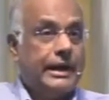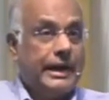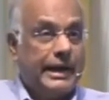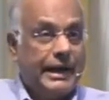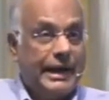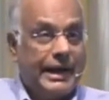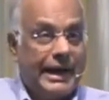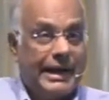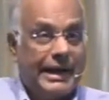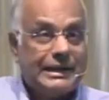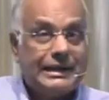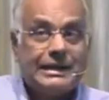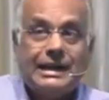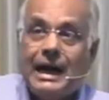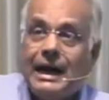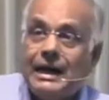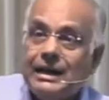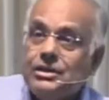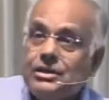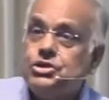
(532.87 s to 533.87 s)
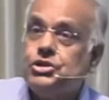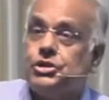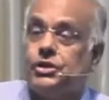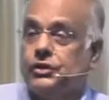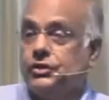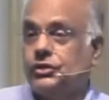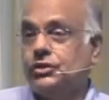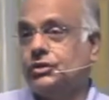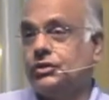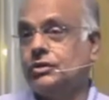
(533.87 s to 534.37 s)

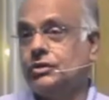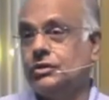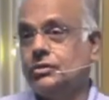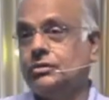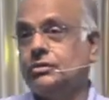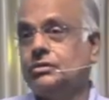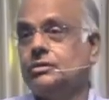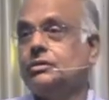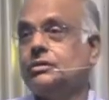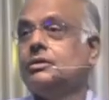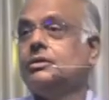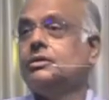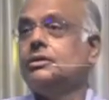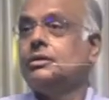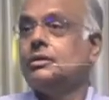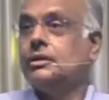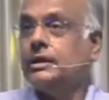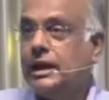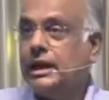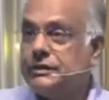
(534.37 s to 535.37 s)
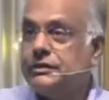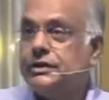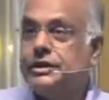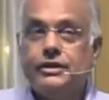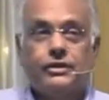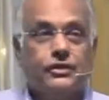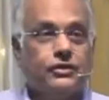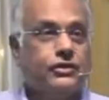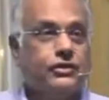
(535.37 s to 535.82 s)
encourages evidence.